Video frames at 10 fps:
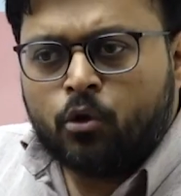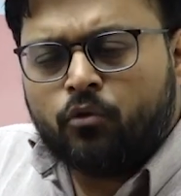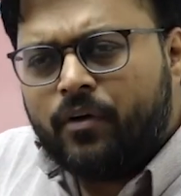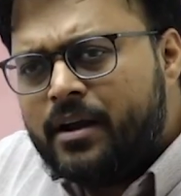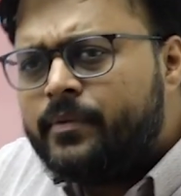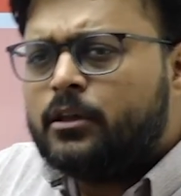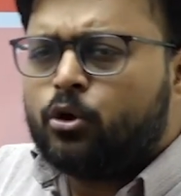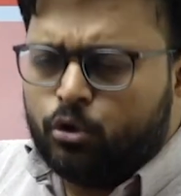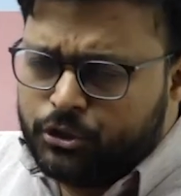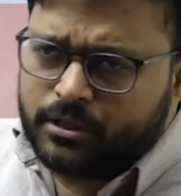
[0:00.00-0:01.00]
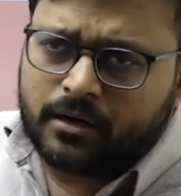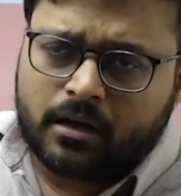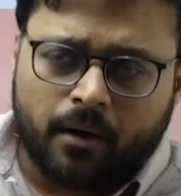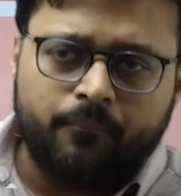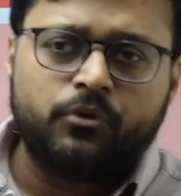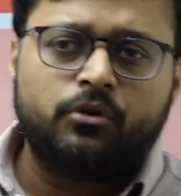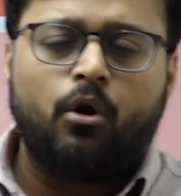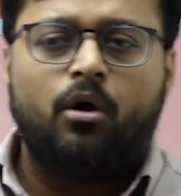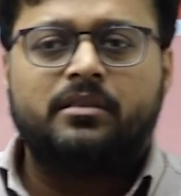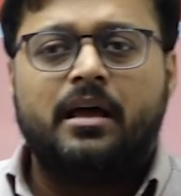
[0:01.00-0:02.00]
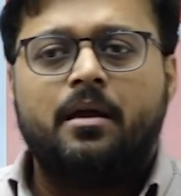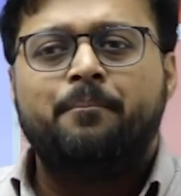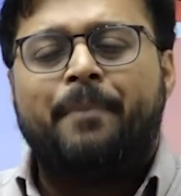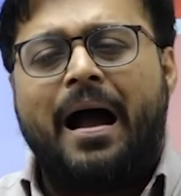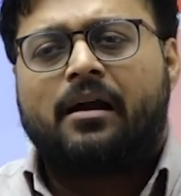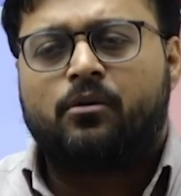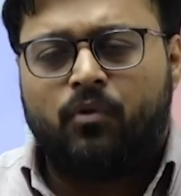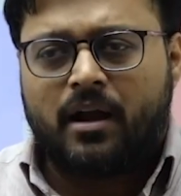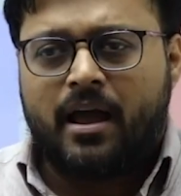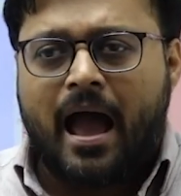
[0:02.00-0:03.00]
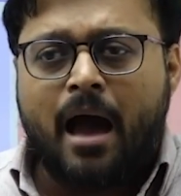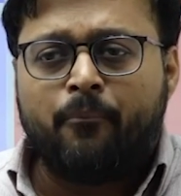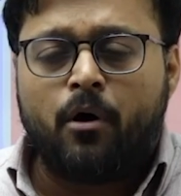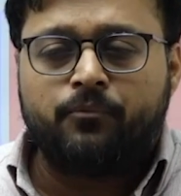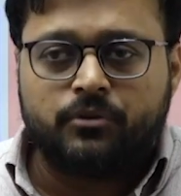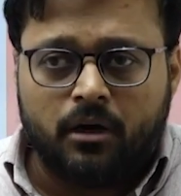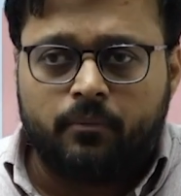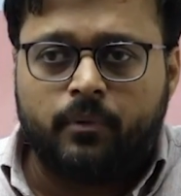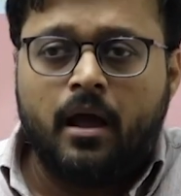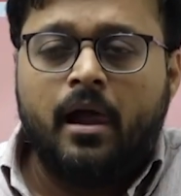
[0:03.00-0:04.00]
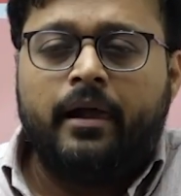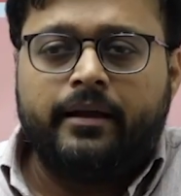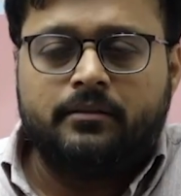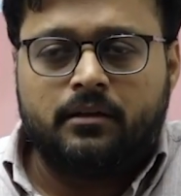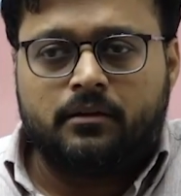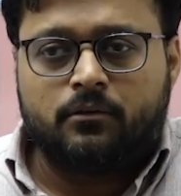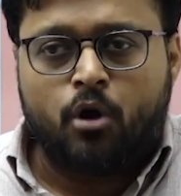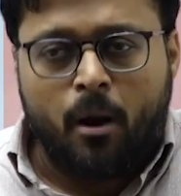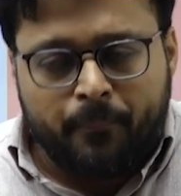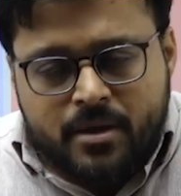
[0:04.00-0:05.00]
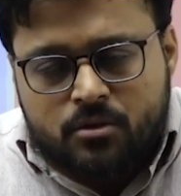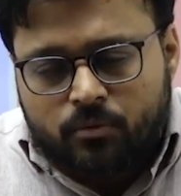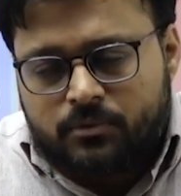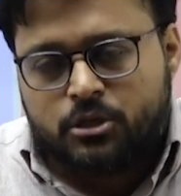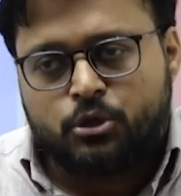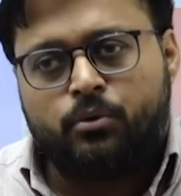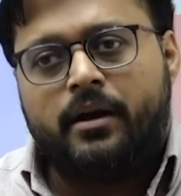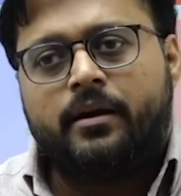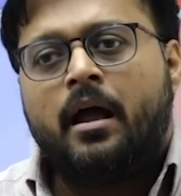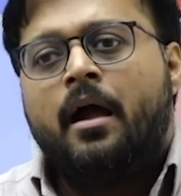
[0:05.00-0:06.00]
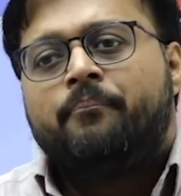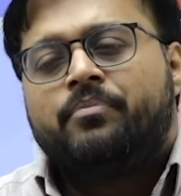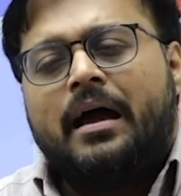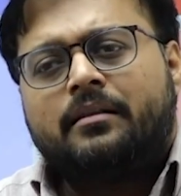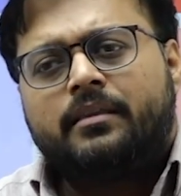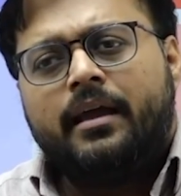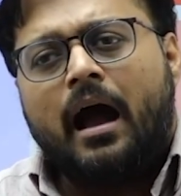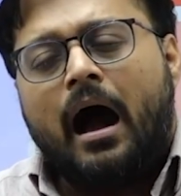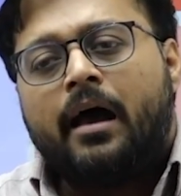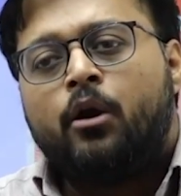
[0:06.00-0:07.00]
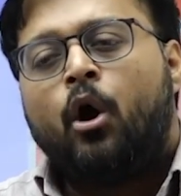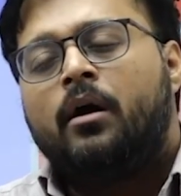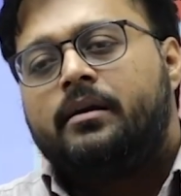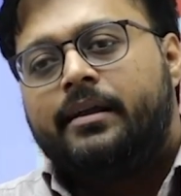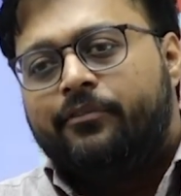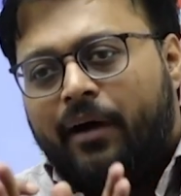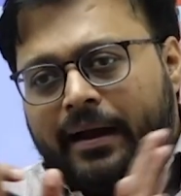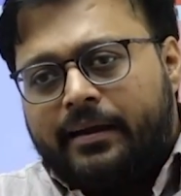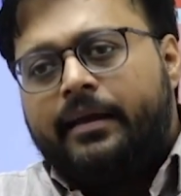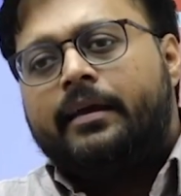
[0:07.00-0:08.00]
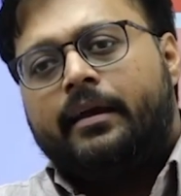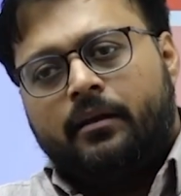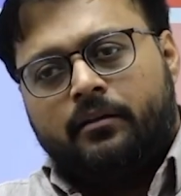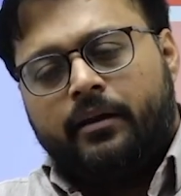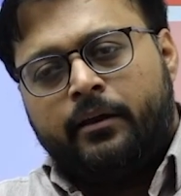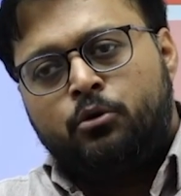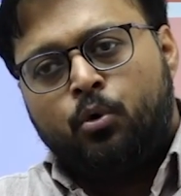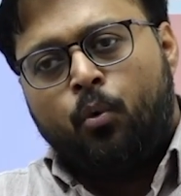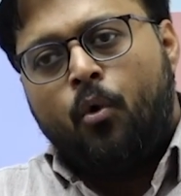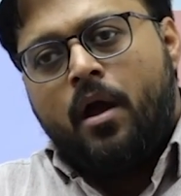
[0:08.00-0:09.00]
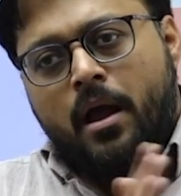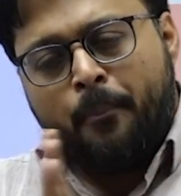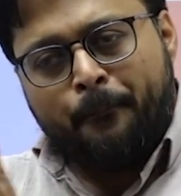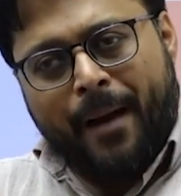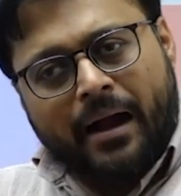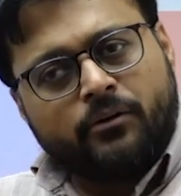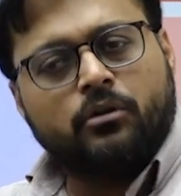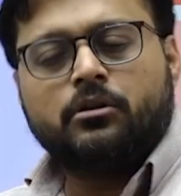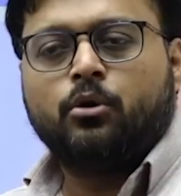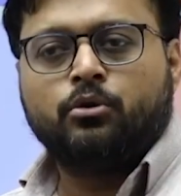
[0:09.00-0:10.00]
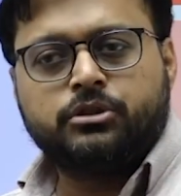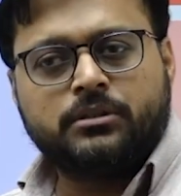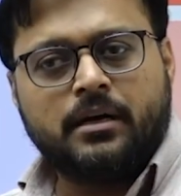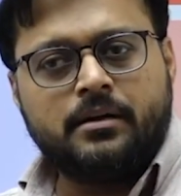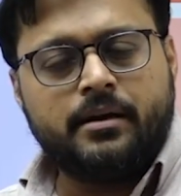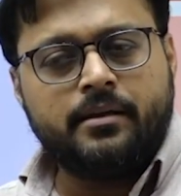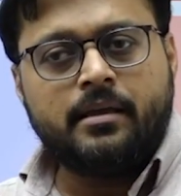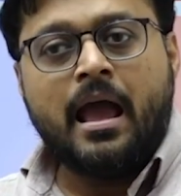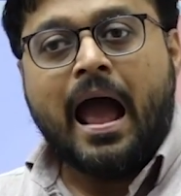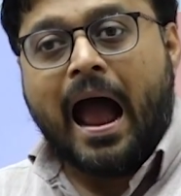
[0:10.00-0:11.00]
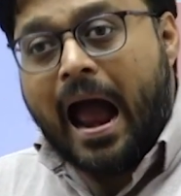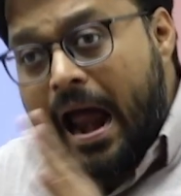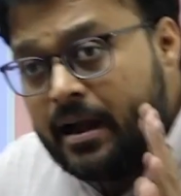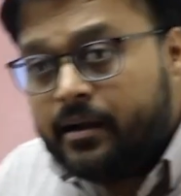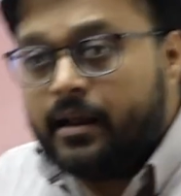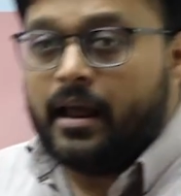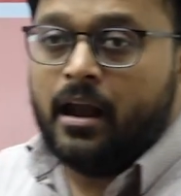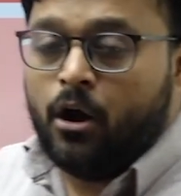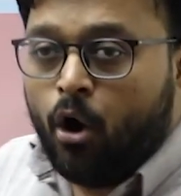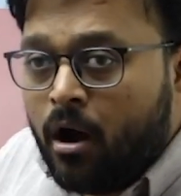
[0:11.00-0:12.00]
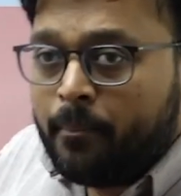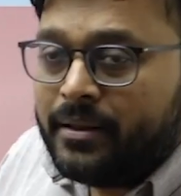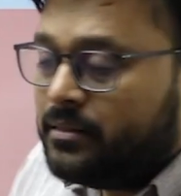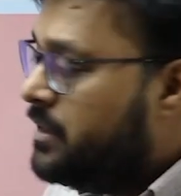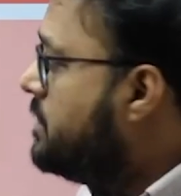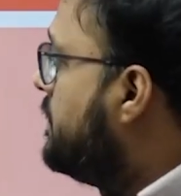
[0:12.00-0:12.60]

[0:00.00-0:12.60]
So whenever the question comes on the impact, what I have observed in the copies of the student, that they are not dividing it into impact on the host countries and along with this